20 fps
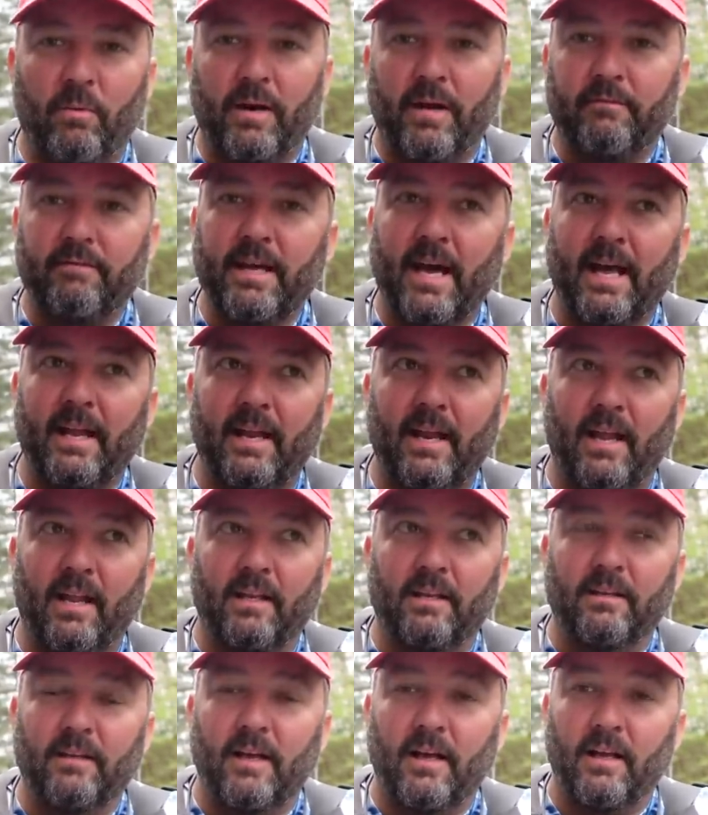when I've got
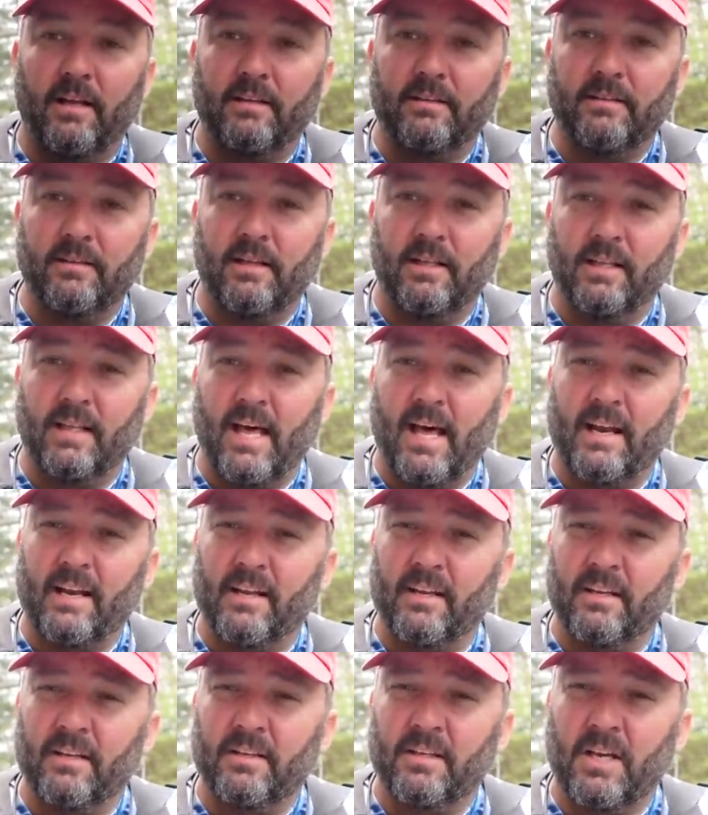a, a, a lot
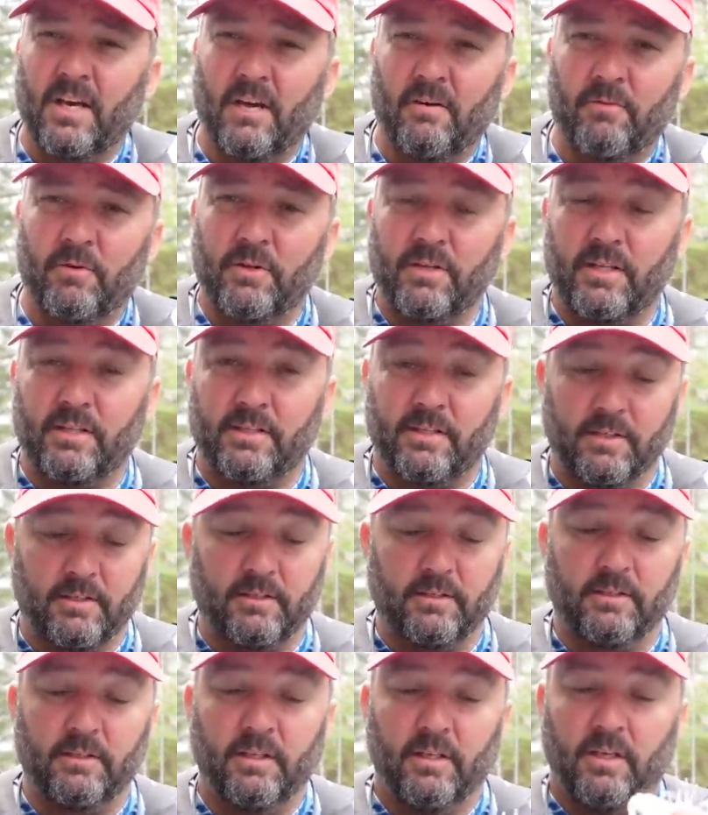of cover that
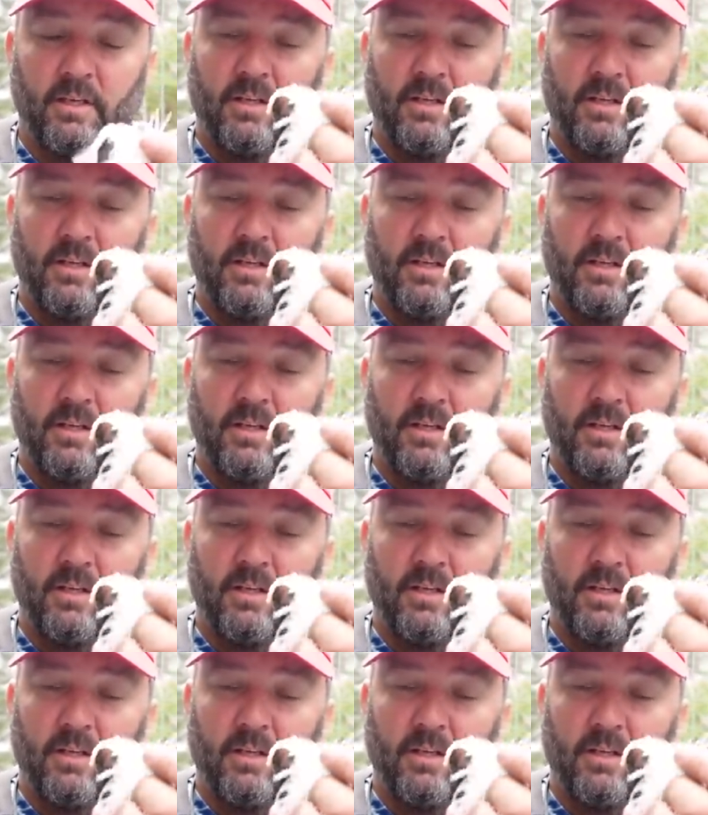the